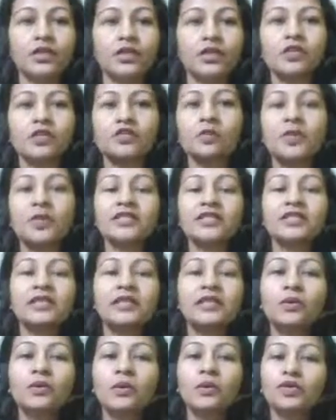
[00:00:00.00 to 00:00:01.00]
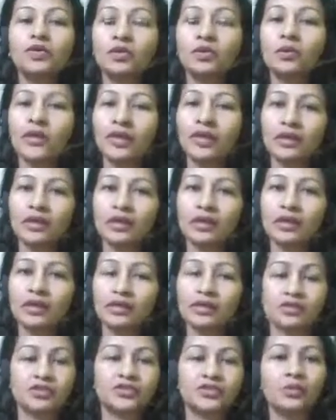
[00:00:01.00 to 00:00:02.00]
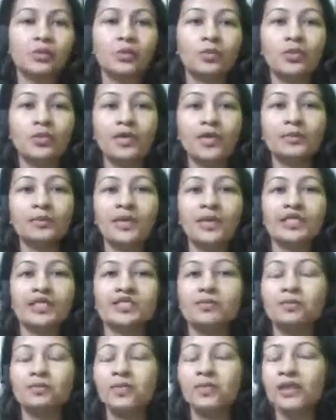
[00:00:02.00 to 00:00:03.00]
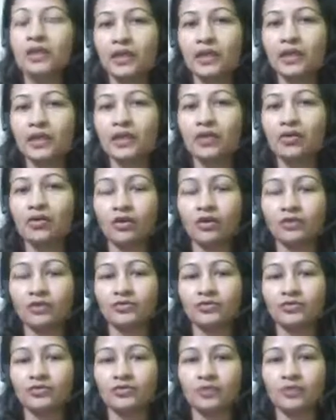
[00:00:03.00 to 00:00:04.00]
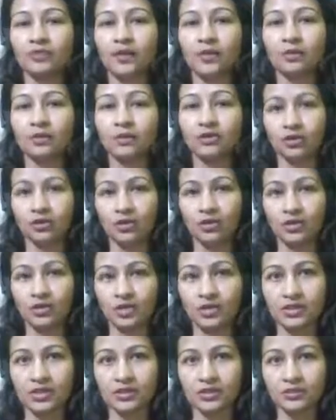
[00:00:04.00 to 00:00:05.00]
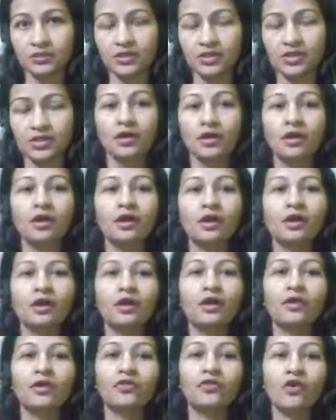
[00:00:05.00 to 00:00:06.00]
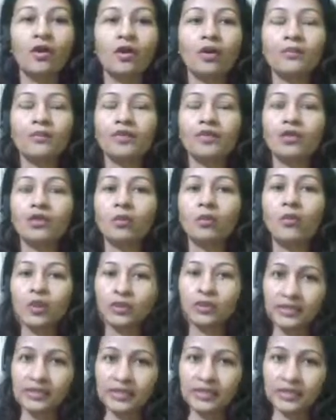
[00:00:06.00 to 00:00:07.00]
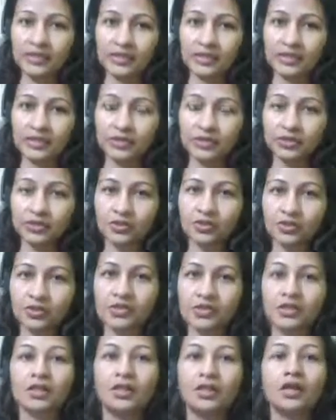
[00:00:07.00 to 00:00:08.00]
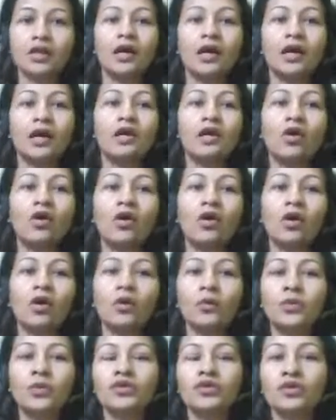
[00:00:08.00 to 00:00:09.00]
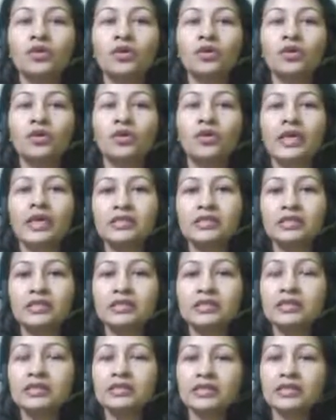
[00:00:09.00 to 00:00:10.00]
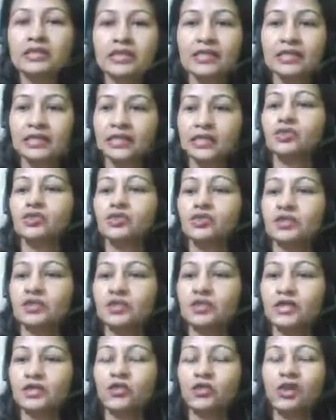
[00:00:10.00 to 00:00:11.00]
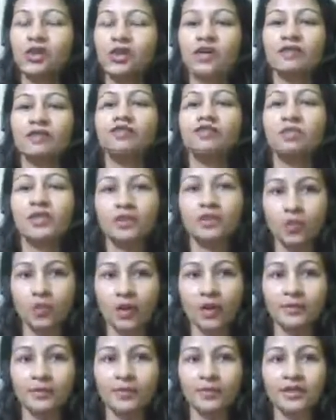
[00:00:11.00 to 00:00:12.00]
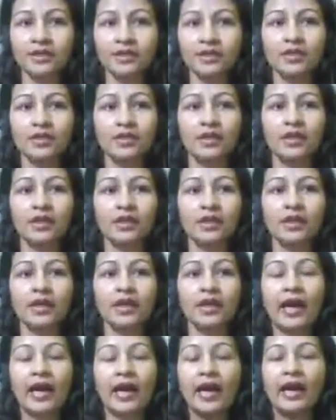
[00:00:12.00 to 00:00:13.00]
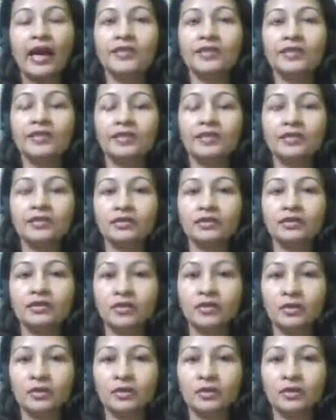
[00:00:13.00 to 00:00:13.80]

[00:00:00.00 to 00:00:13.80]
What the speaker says: So basically, what your brain does is your brain makes meaning of the emotion concept from your bodily sensations along with your external sensations that you get from the environment, and the